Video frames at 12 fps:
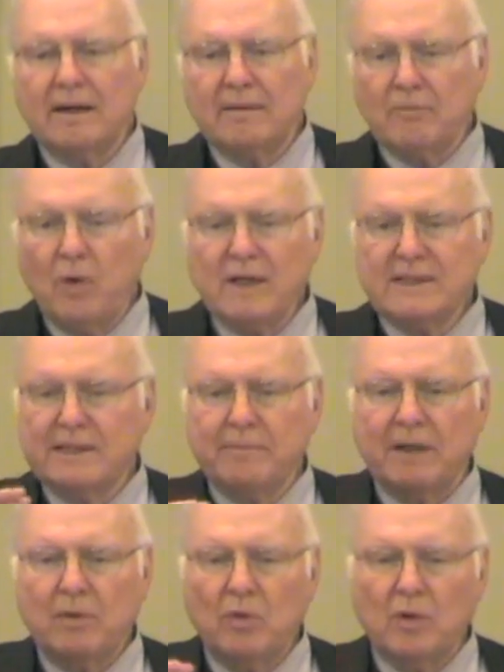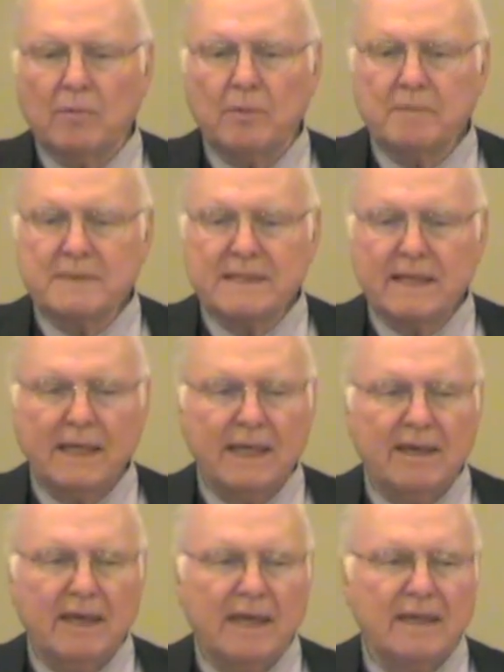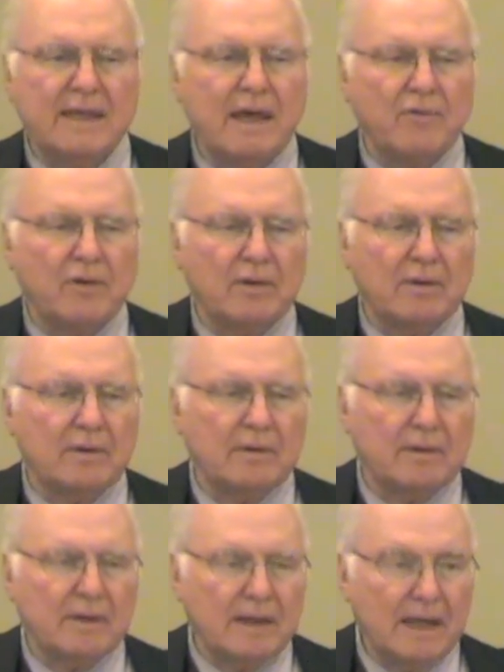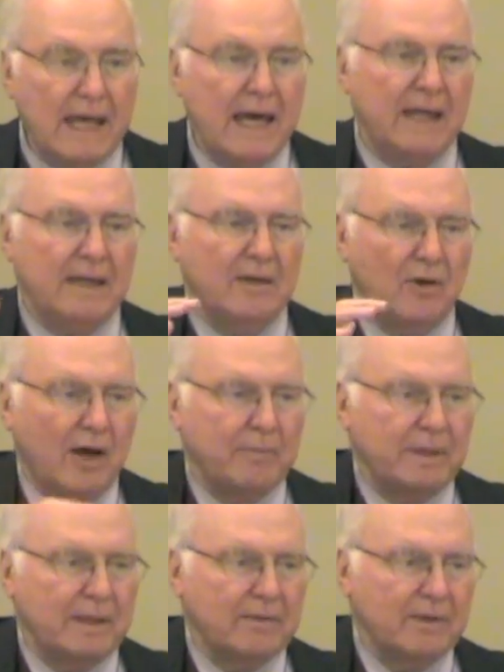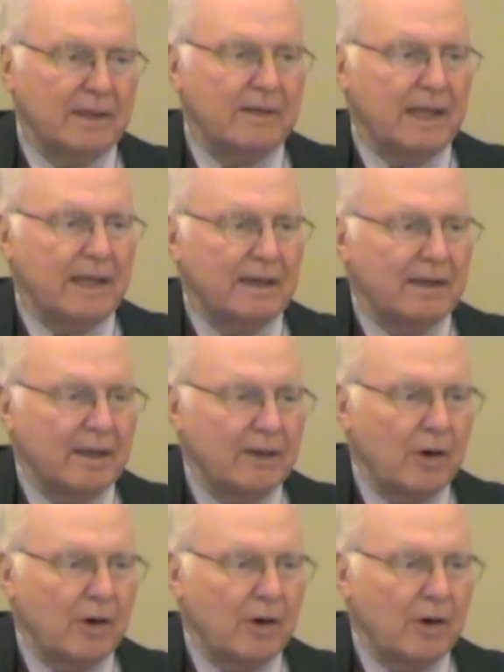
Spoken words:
Washington made a horrible mistake. He had never led an army. He'd led an